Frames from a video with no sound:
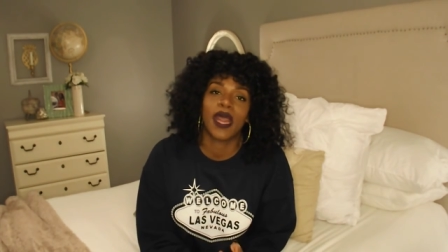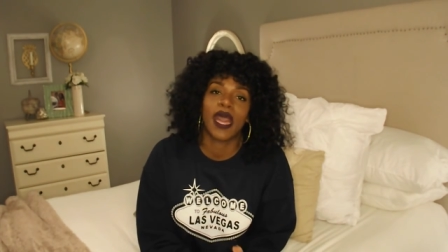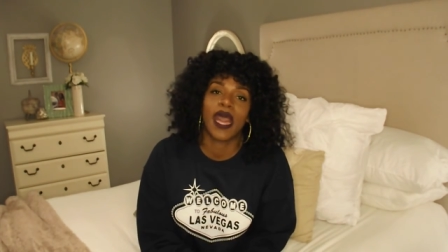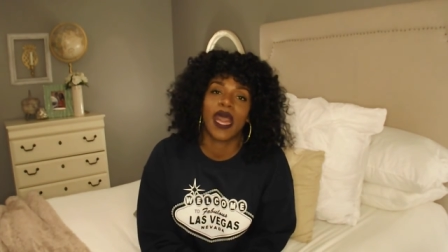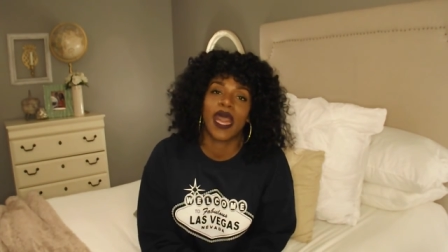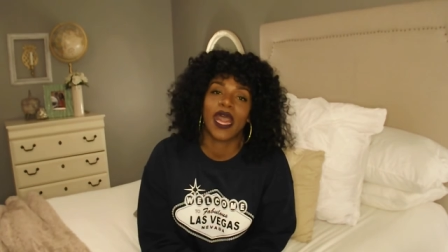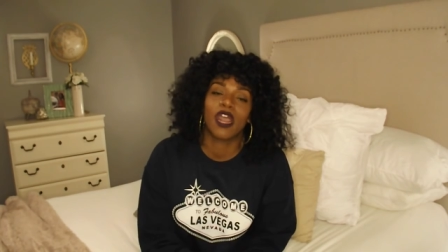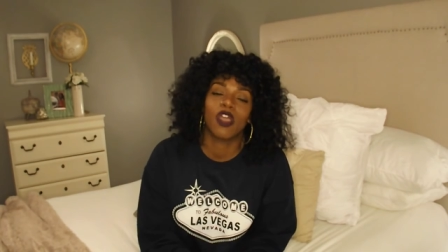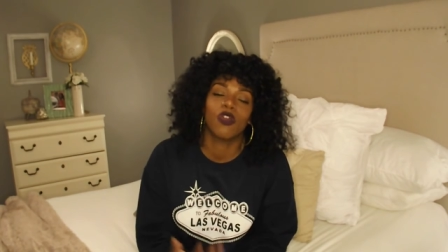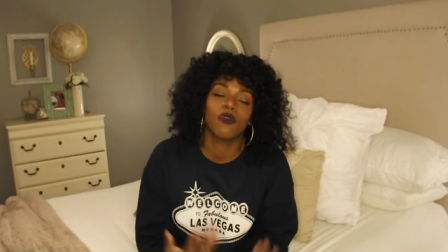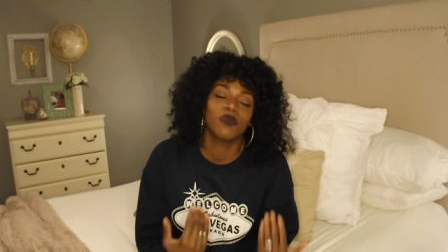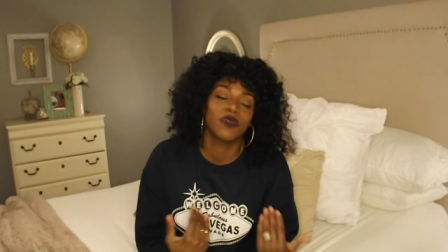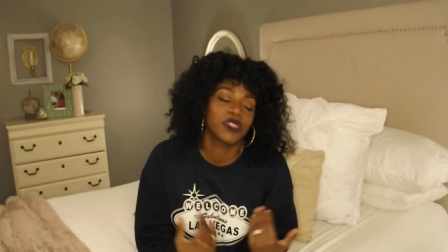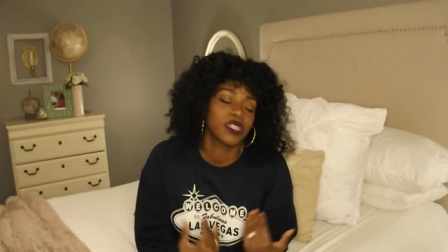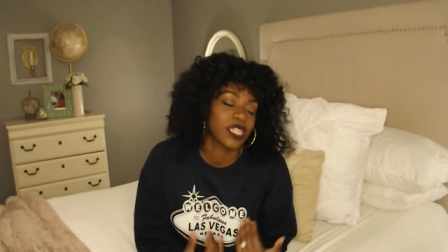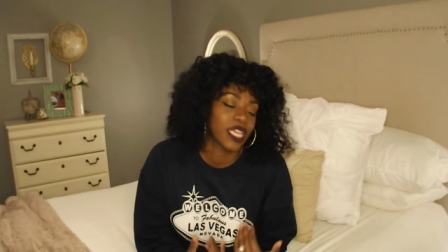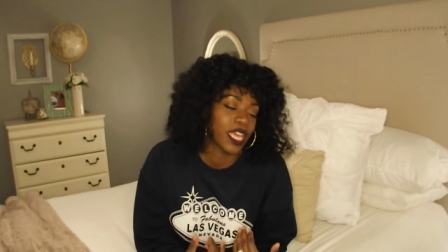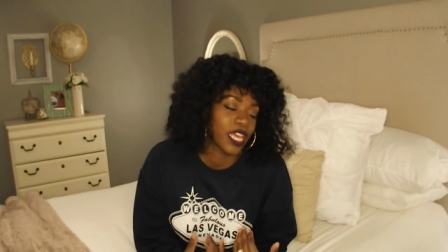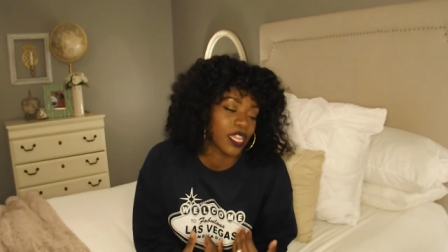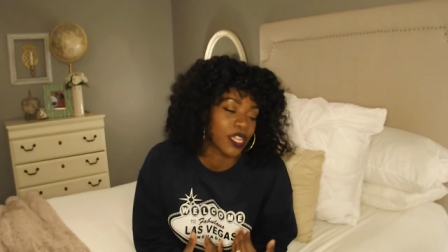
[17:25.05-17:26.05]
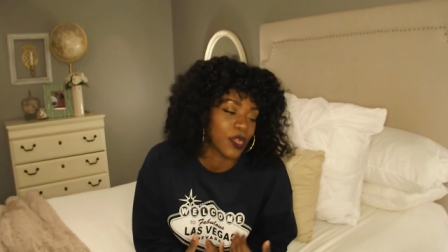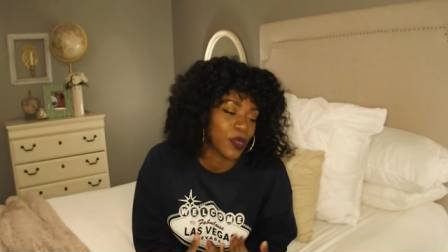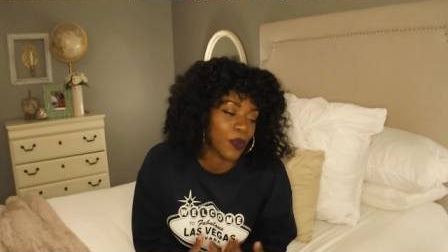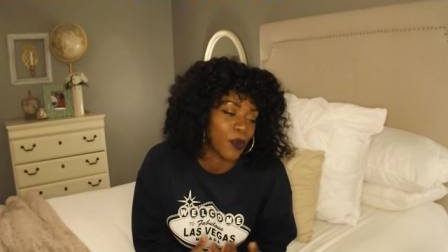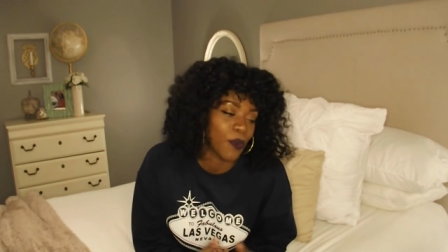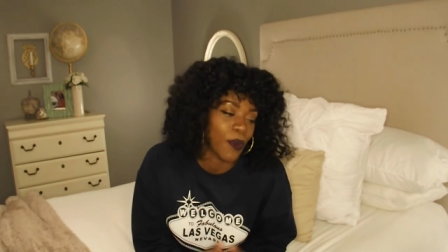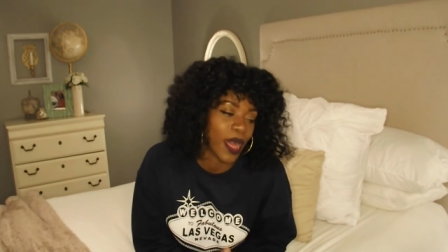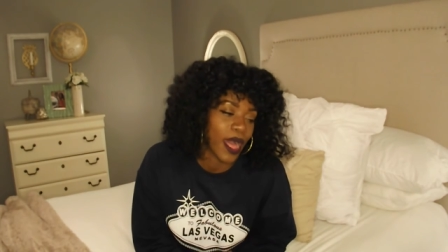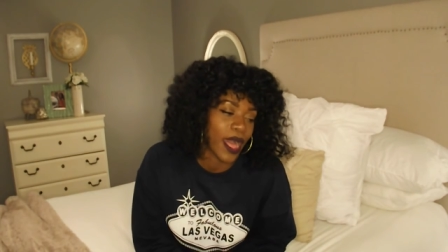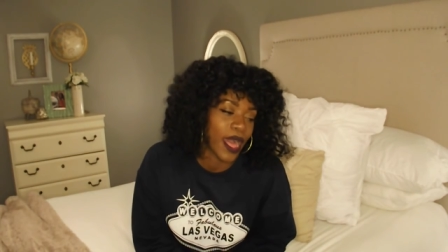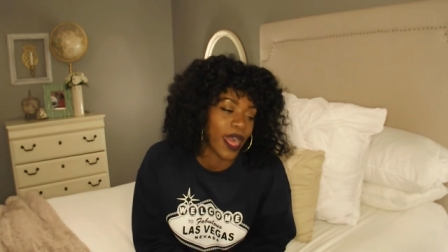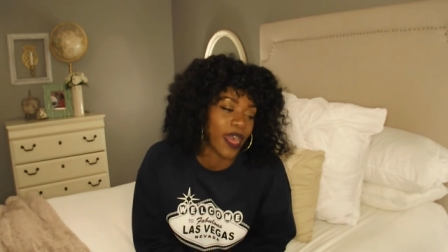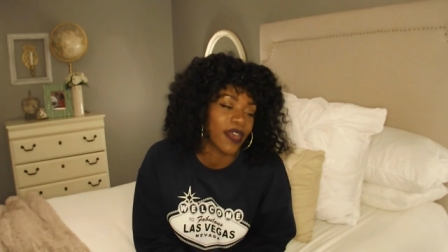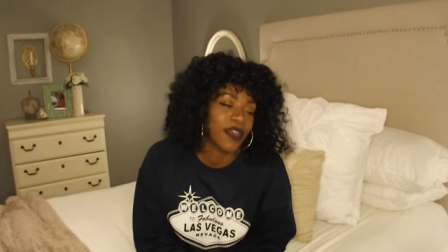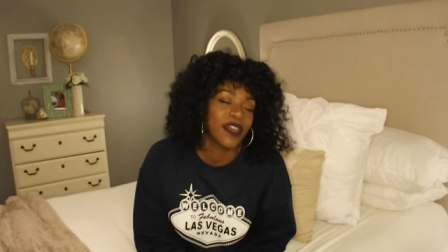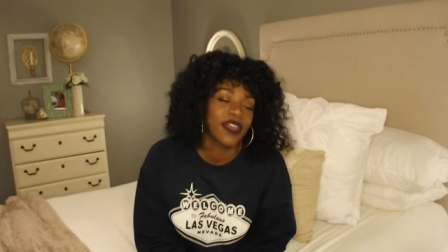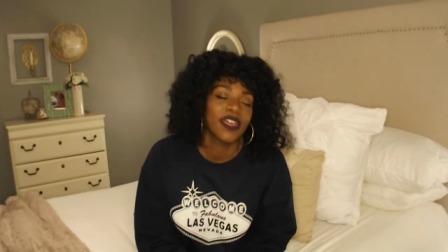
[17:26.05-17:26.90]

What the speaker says: I hope you stay a little while,